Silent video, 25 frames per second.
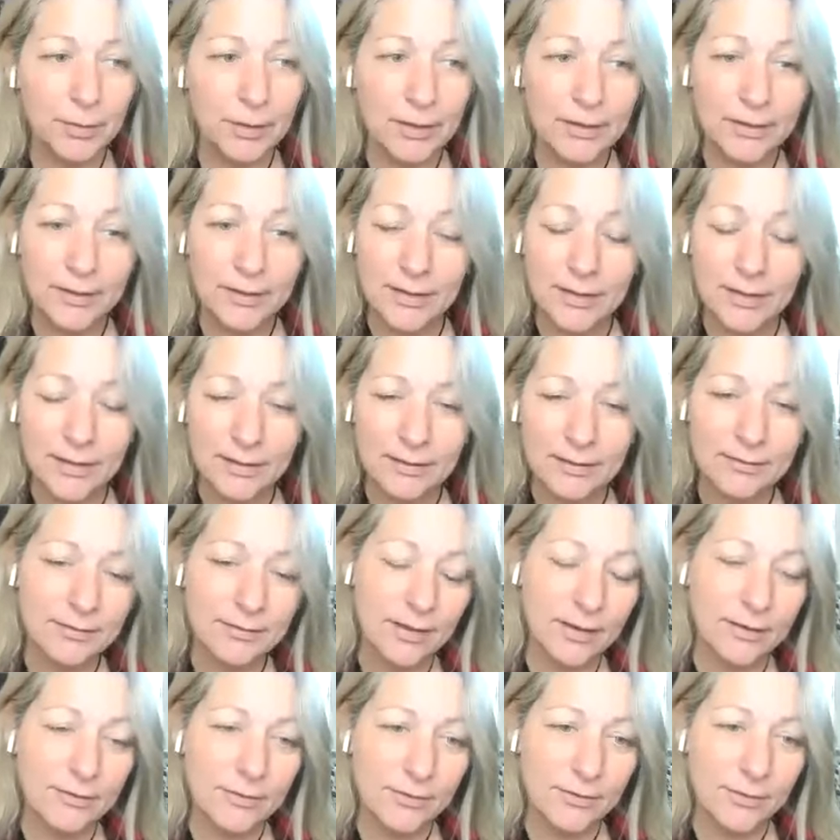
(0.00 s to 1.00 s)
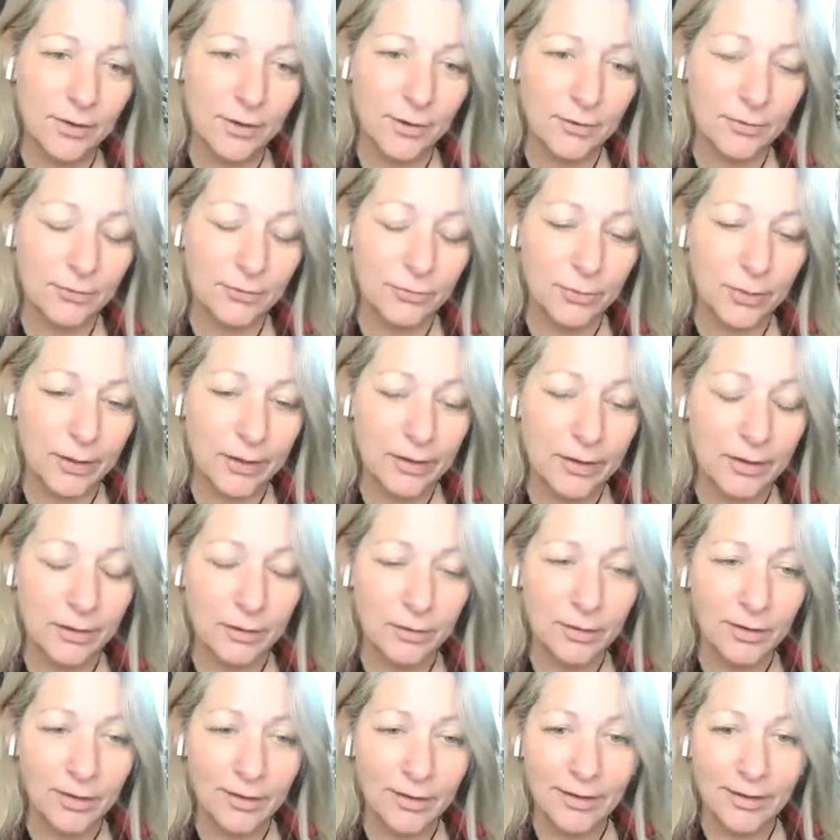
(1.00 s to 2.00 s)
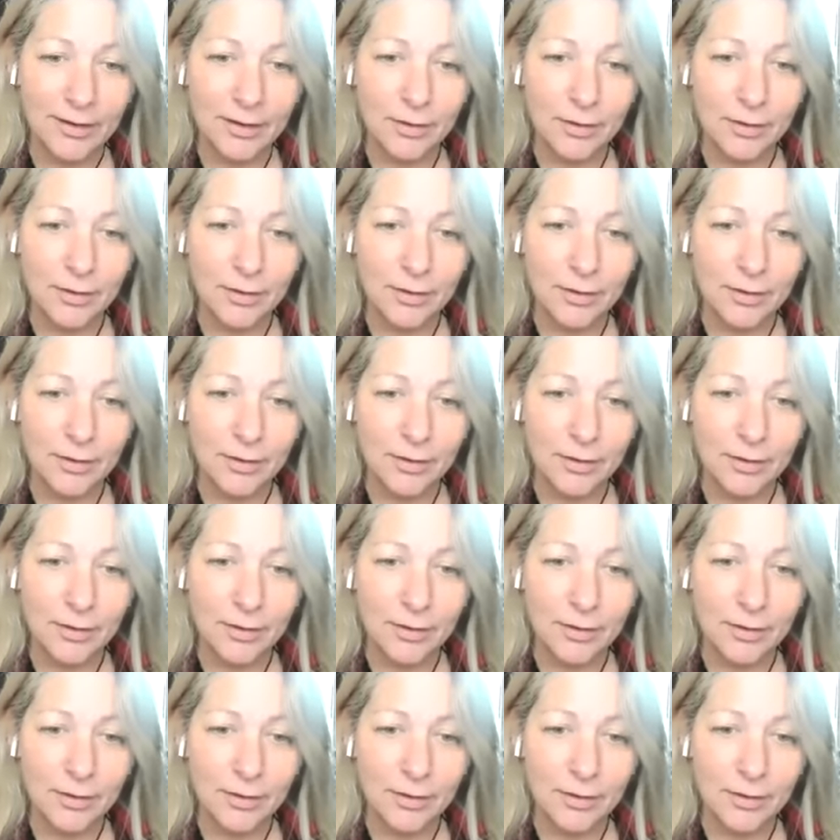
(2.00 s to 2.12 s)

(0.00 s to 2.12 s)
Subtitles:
in the sense of where